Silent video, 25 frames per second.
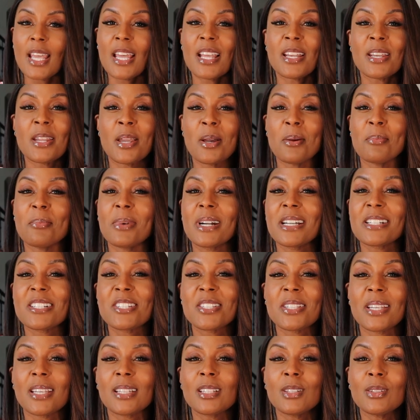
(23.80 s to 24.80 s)
Now, my
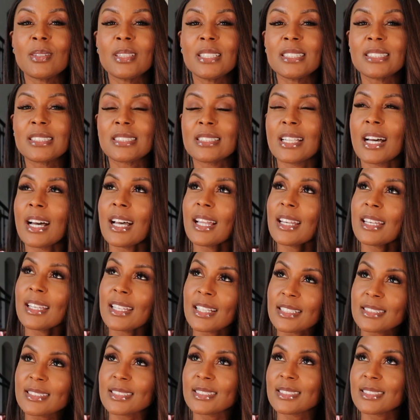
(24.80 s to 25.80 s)
channel is not
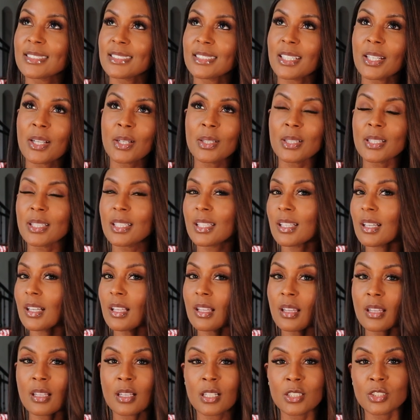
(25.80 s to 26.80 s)
necessarily a
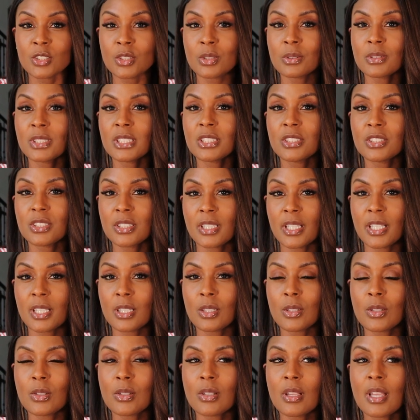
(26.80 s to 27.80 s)
luxury
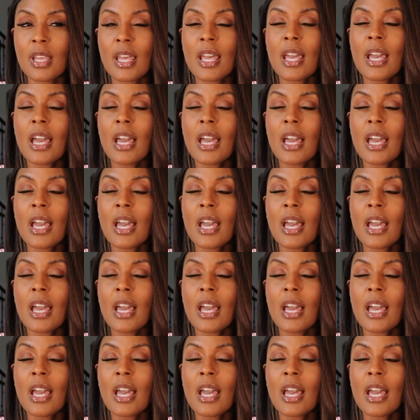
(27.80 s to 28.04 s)
channel.